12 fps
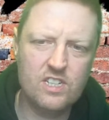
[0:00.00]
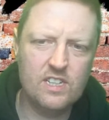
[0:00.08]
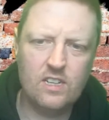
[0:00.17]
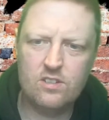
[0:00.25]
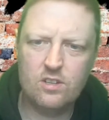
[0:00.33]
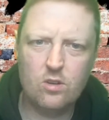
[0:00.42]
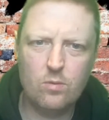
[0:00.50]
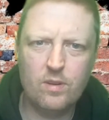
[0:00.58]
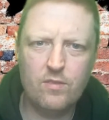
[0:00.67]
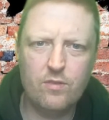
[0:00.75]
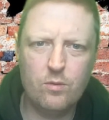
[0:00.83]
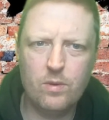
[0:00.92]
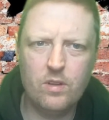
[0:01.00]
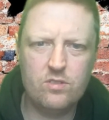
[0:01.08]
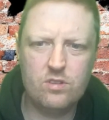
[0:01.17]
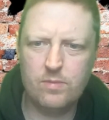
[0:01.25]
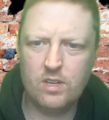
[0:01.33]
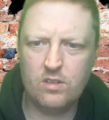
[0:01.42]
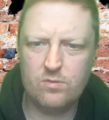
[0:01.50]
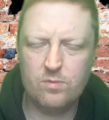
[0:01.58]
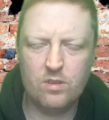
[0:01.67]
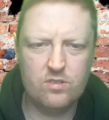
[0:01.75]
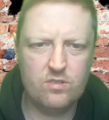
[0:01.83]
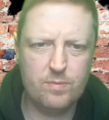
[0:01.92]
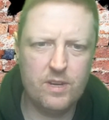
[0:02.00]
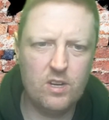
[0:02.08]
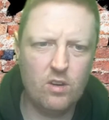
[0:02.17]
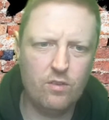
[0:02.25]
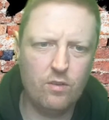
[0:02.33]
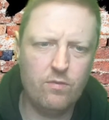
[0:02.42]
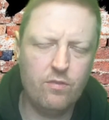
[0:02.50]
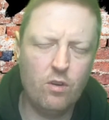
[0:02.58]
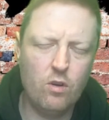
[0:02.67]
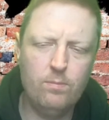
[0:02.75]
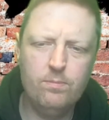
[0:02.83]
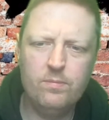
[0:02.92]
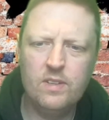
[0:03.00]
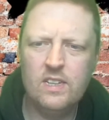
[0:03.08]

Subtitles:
needed to come in for Wilson because Wilson's been off on form.